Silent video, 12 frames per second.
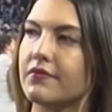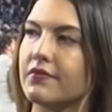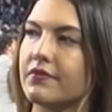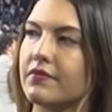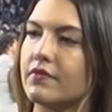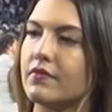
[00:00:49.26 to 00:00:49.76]

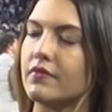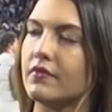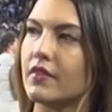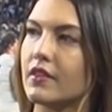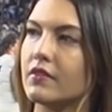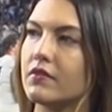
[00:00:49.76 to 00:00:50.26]

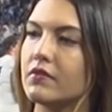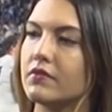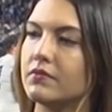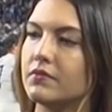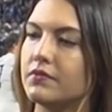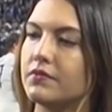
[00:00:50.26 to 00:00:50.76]

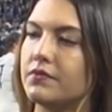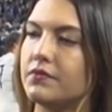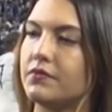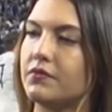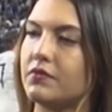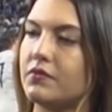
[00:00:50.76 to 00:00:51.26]

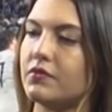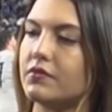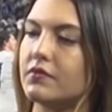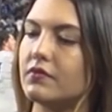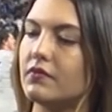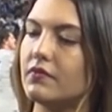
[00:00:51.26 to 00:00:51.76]

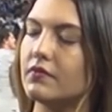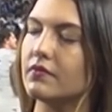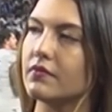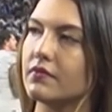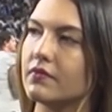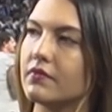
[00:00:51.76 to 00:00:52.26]

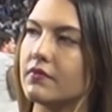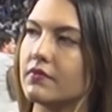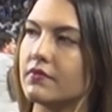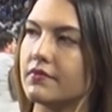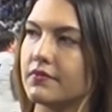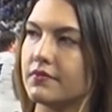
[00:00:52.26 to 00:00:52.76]

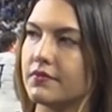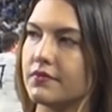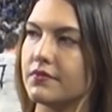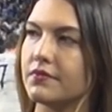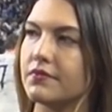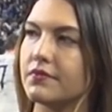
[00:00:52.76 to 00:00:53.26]

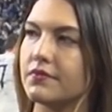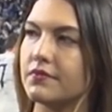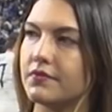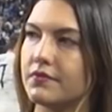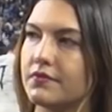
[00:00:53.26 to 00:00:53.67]
The person shown says nothing.